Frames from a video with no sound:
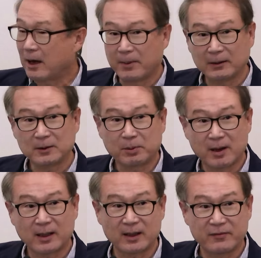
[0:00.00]
about the
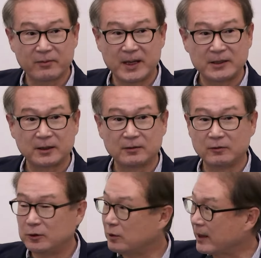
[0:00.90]
product
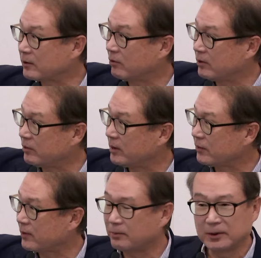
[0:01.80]
information, you actually
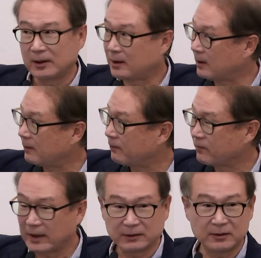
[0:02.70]
retrieve from the
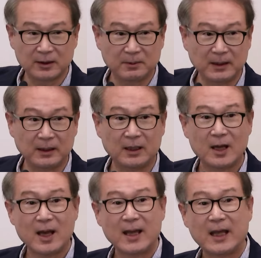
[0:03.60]
vector DB,
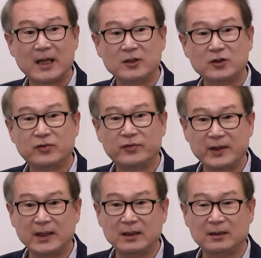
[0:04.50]
and you
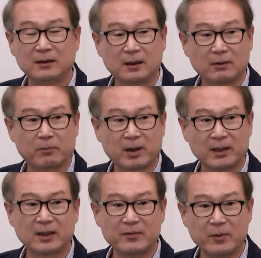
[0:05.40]
feed the
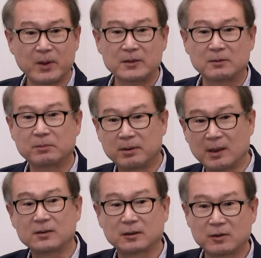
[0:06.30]
product information
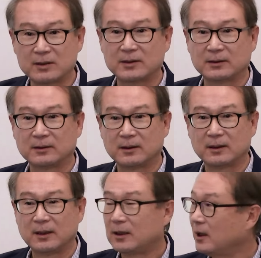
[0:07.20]
plus the question
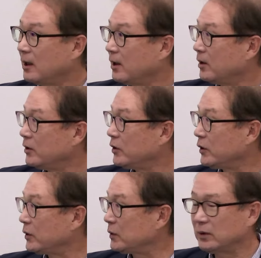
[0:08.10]

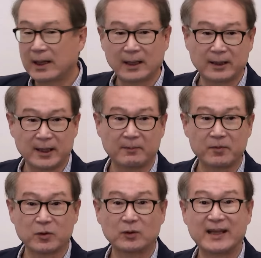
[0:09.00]
to
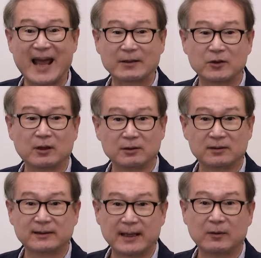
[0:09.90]
LLM, so they actually
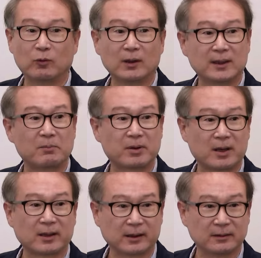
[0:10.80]
understand what the
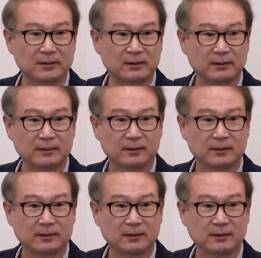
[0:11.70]
product is.